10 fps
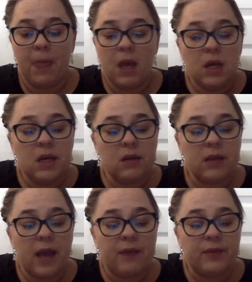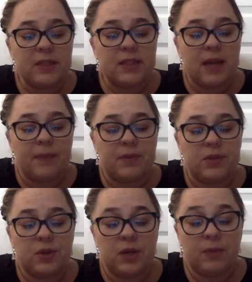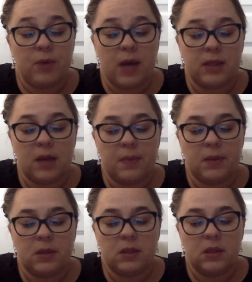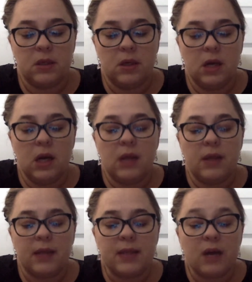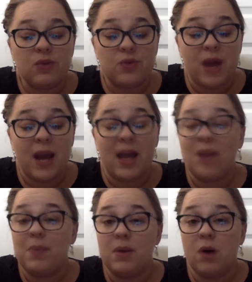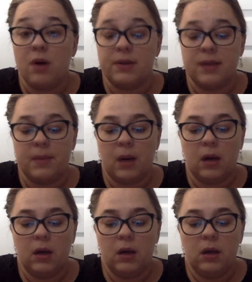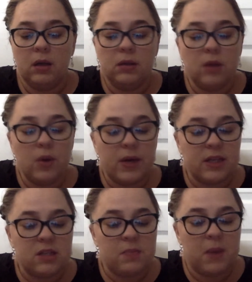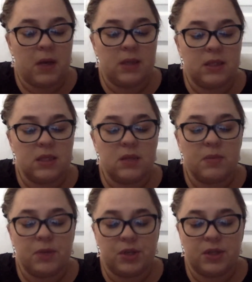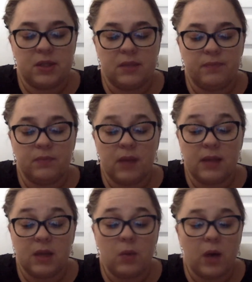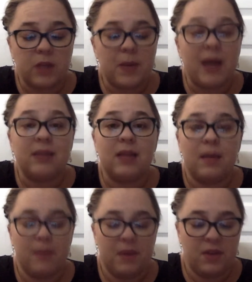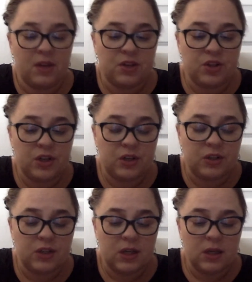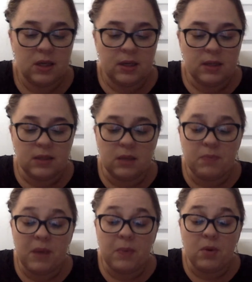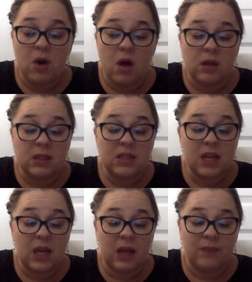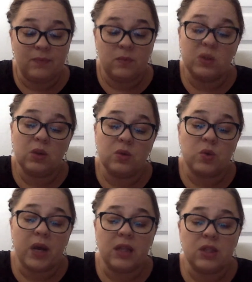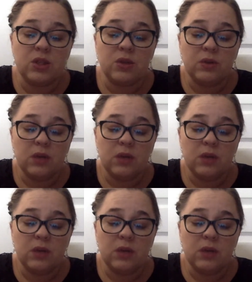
Nearly every step stirred up grasshoppers. That's how dry it had been all summer. Locusts buzzed in the bushes as I walked past that Methodist church. Some people call it singing, what those crickets do.